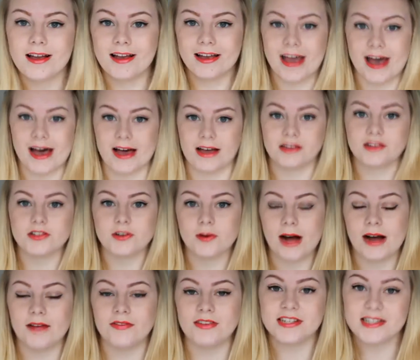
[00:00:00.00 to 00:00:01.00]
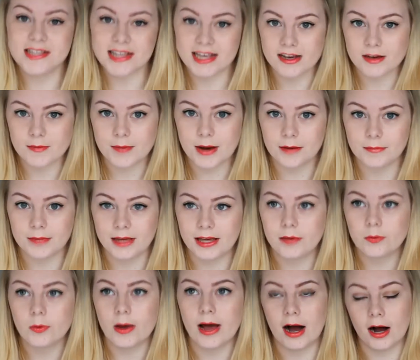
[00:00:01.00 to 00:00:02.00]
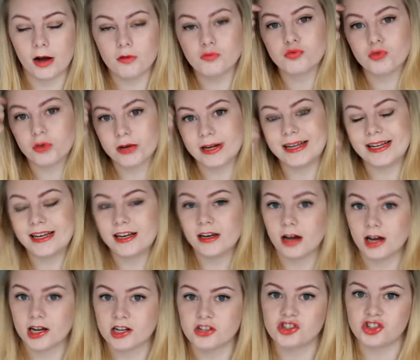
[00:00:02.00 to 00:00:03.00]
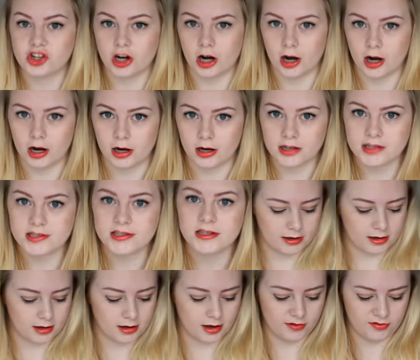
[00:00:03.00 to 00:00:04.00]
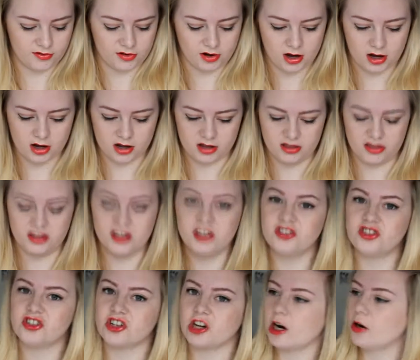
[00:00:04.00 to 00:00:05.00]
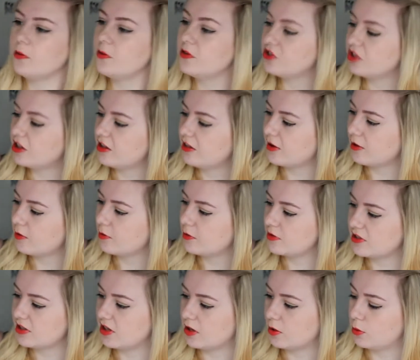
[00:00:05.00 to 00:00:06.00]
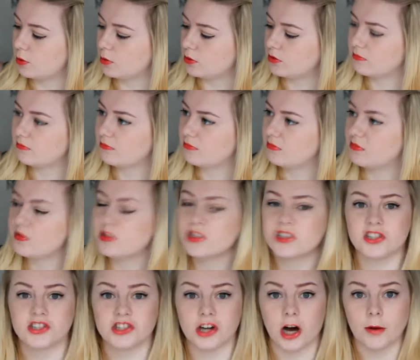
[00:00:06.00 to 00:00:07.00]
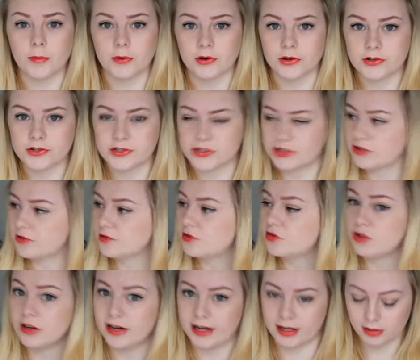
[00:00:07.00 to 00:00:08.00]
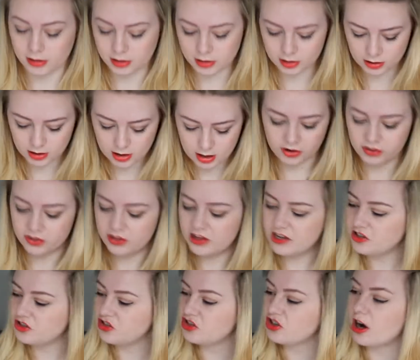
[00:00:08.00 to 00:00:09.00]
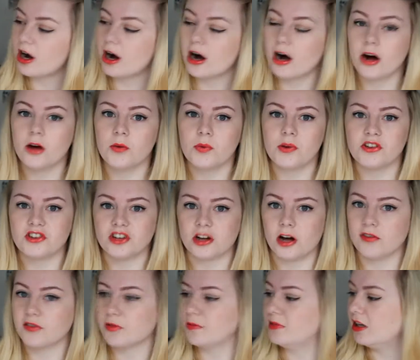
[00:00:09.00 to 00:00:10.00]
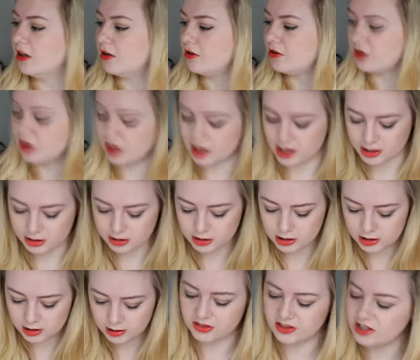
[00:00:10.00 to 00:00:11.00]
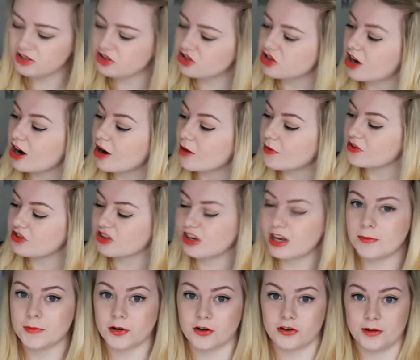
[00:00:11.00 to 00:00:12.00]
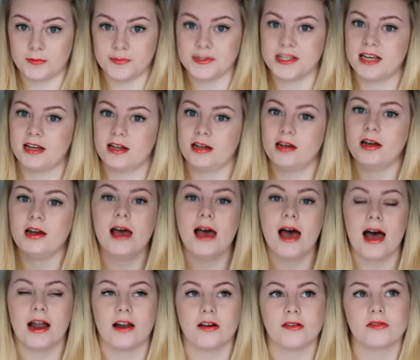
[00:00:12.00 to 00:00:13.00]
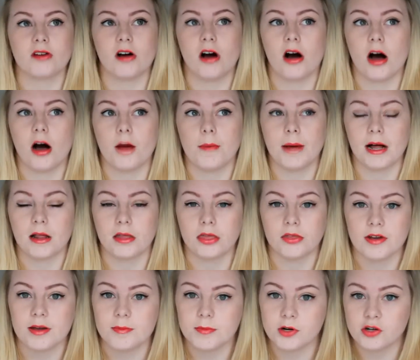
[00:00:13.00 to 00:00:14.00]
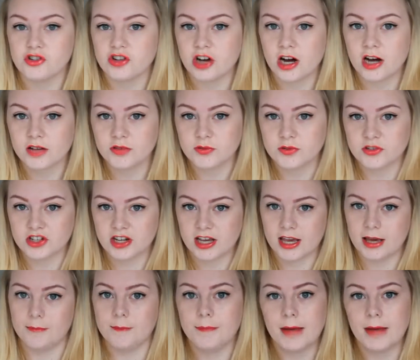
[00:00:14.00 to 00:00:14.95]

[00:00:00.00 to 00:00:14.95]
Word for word: Okay, so I had this thing about me where I really like jars. I've got this jar, which I think was an old Starbucks drink. Got this jar which I got from London. Got this jar which I keep my grips in and I've got about three more jars which I keep